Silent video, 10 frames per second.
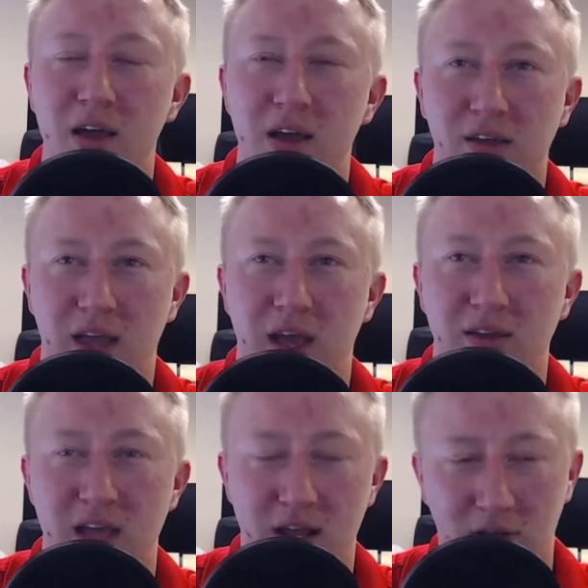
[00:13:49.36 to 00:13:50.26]
can
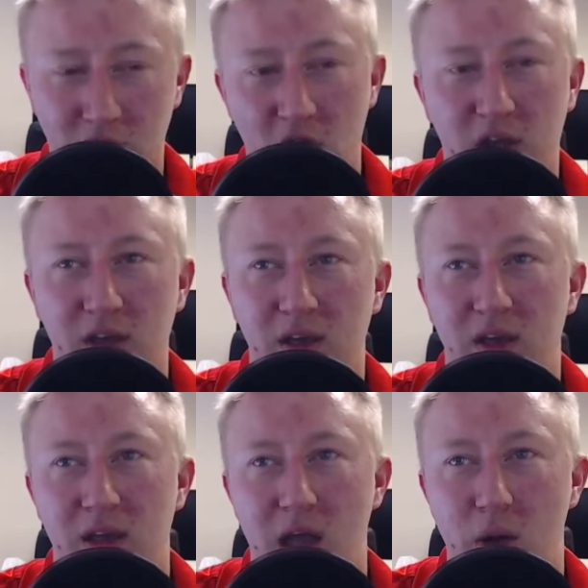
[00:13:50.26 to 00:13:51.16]
take a look
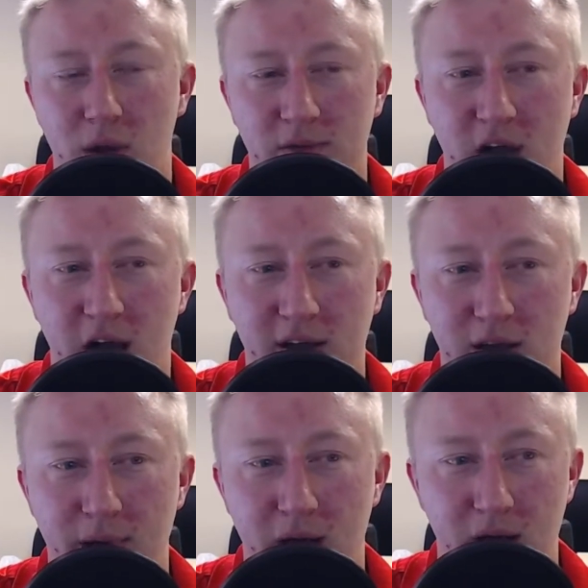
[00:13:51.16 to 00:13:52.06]
at what I'm talking
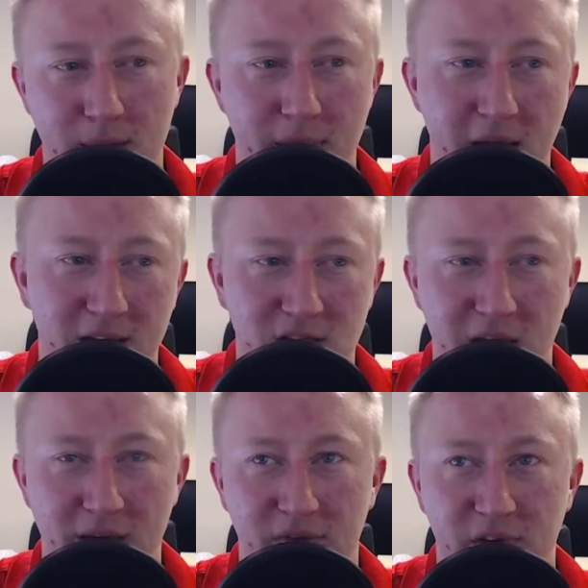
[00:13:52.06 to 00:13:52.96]
about. I imagine they
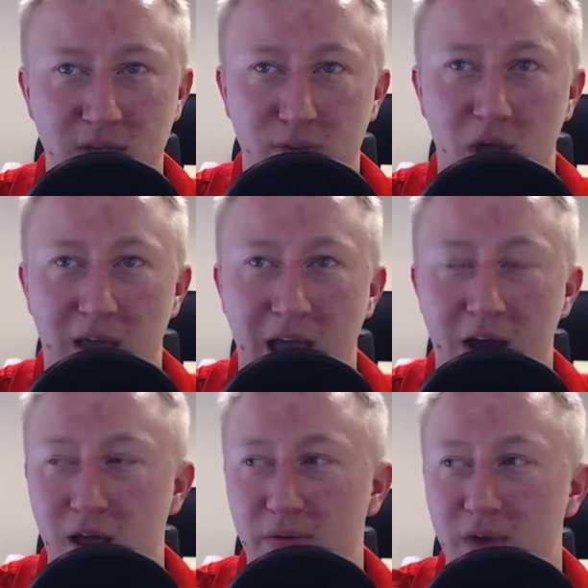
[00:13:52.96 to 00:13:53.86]
have a Facebook
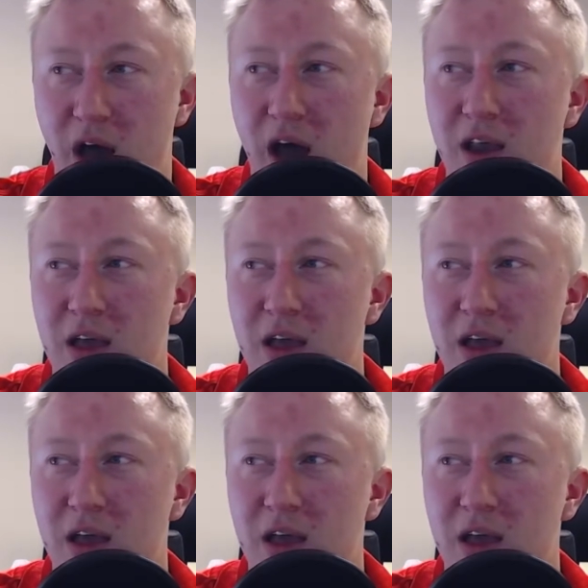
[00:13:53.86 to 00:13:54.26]
account. If not,